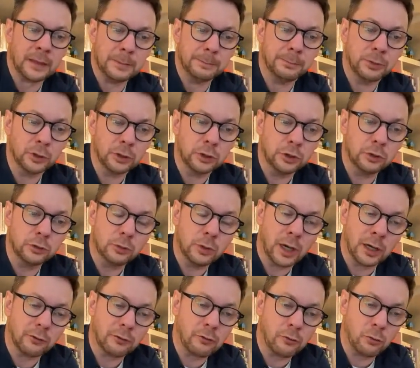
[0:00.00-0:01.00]
but you
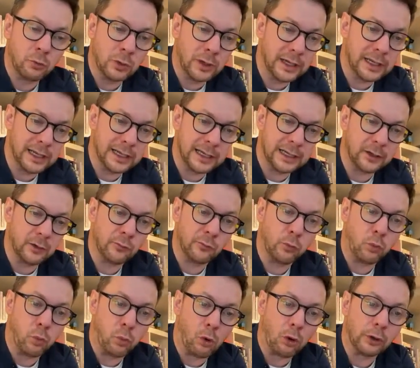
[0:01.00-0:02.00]
are aware of
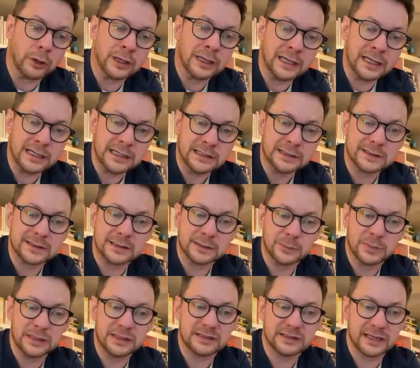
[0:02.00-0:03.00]
what needs to
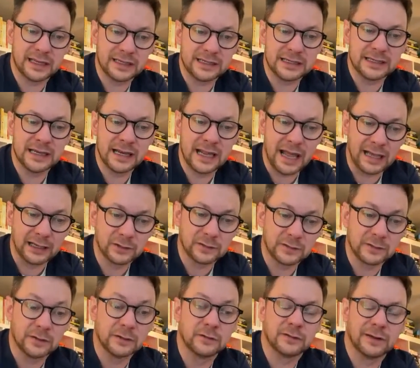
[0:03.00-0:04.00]
be said
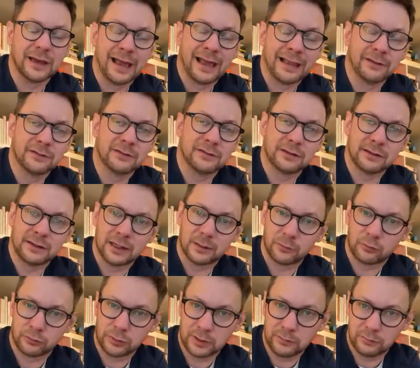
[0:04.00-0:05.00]
next to answer that
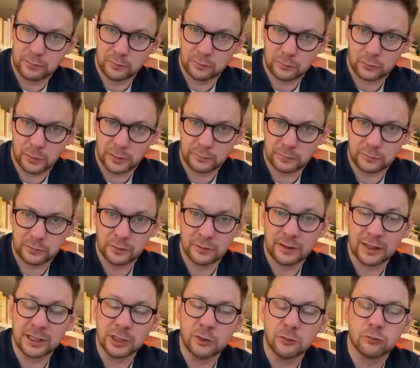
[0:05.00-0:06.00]
previous question
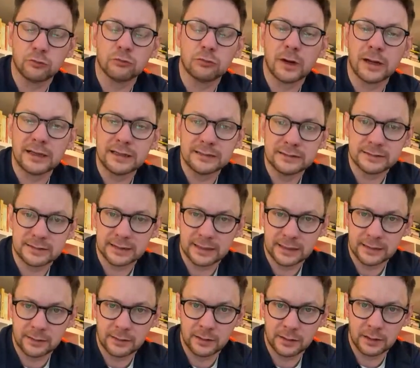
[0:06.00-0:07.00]
that you've raised
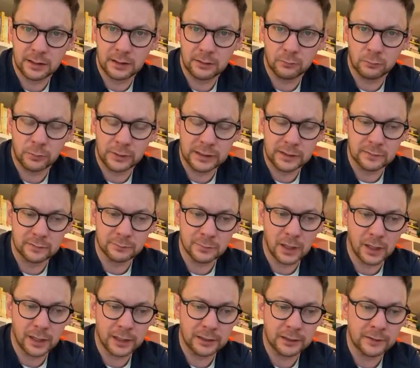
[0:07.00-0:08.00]
in the reader's
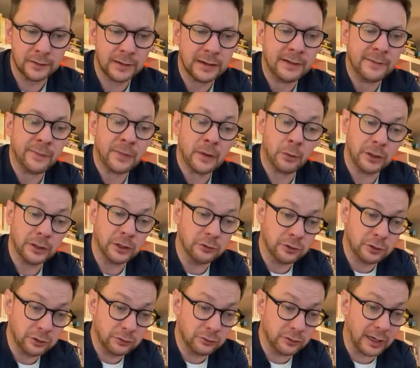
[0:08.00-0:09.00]
mind. When you
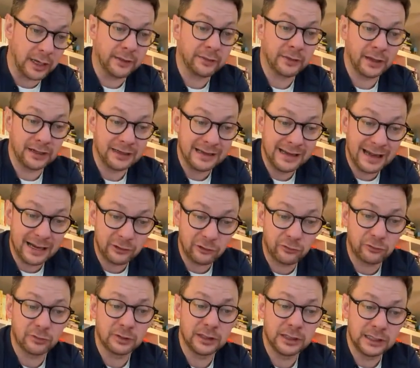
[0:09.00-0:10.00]
do that, that
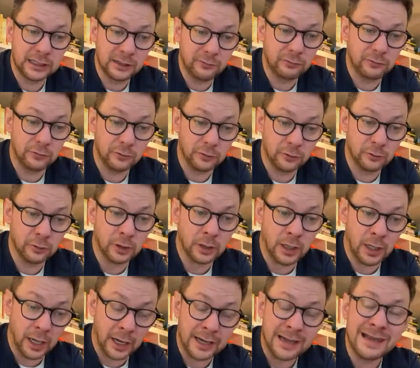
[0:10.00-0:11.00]
naturally gives you
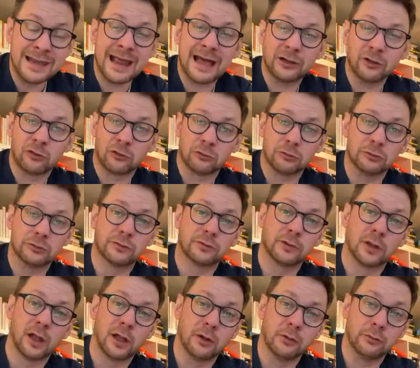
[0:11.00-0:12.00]
a natural
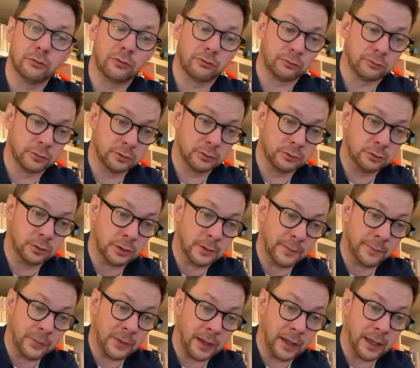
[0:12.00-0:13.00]
flow through
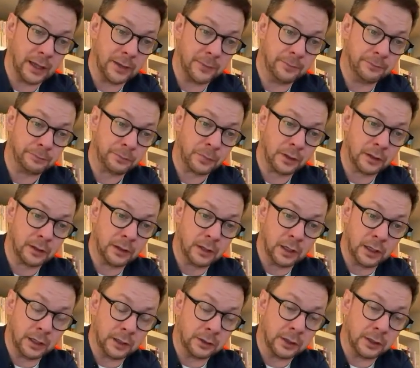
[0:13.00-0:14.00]

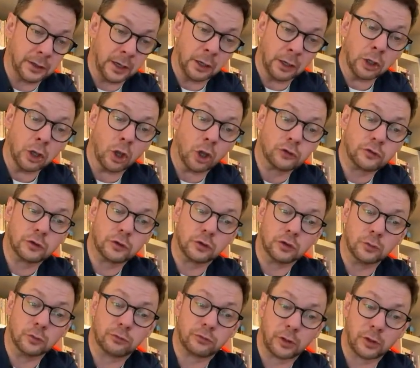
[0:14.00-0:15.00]
a logical
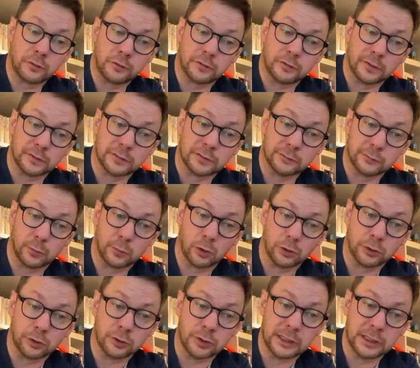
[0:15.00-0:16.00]
process of what
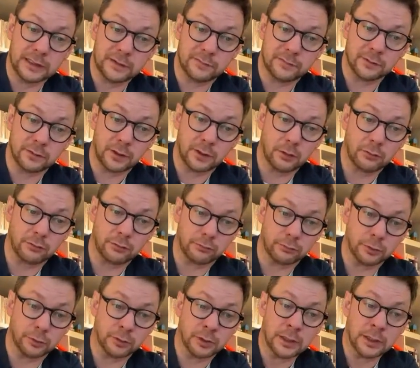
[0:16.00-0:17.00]
you need to go
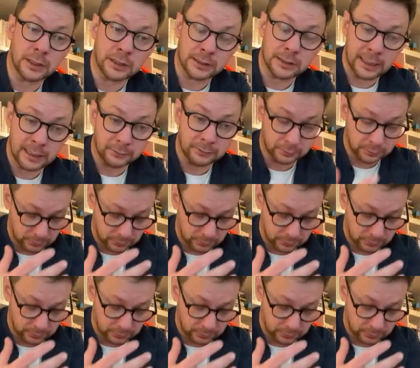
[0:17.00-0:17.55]
through. Now,